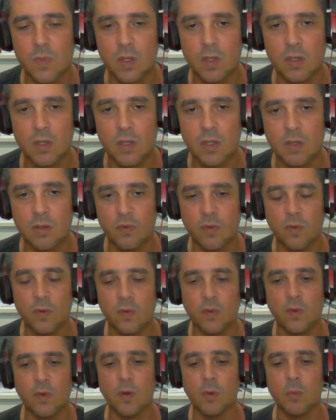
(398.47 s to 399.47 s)
the
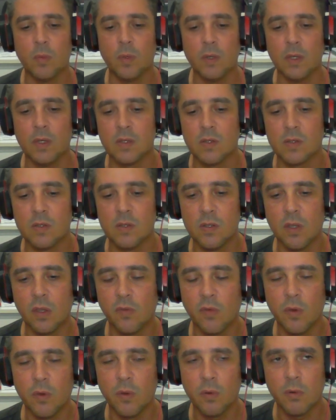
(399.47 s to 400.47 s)
film is Nick
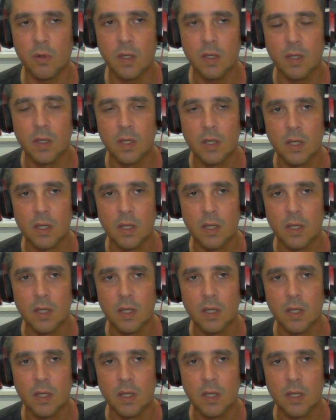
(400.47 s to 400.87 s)
Fury,